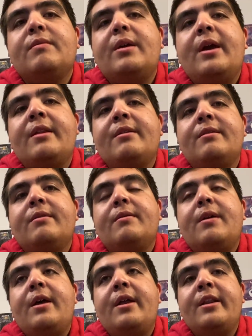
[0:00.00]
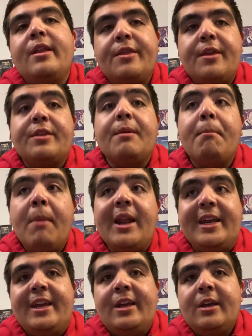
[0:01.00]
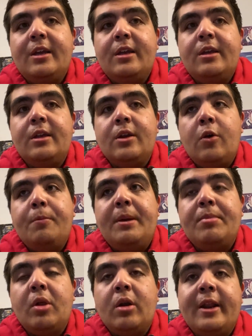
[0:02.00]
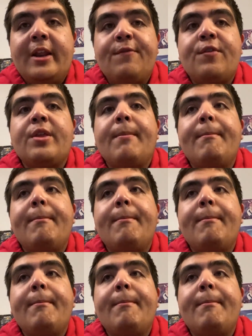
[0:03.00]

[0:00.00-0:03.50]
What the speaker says: and the money. People are in it for the